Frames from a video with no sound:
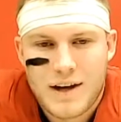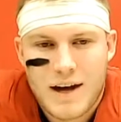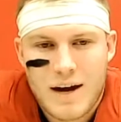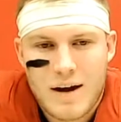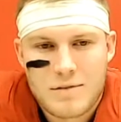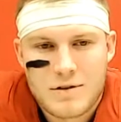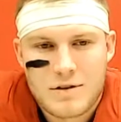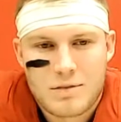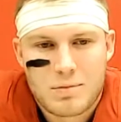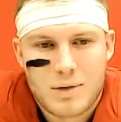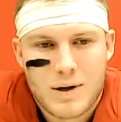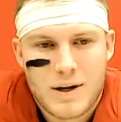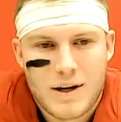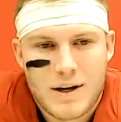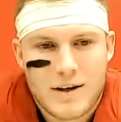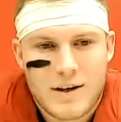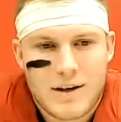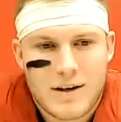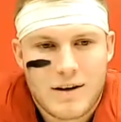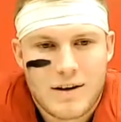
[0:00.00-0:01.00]
games I've played
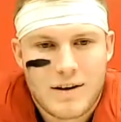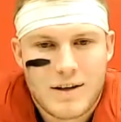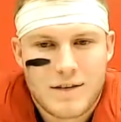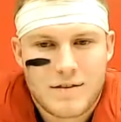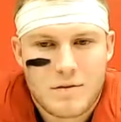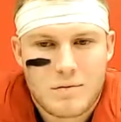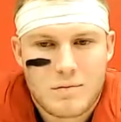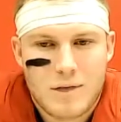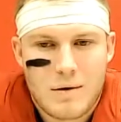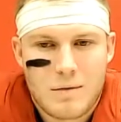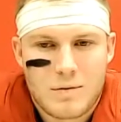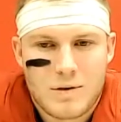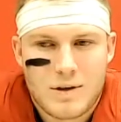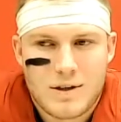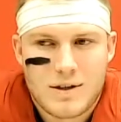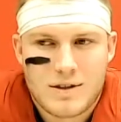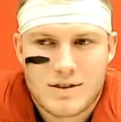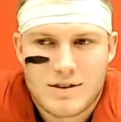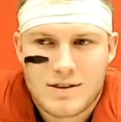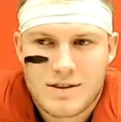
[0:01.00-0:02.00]
here and all the different
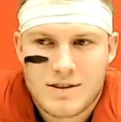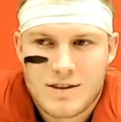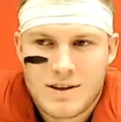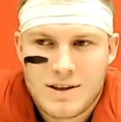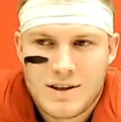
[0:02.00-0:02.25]
memories and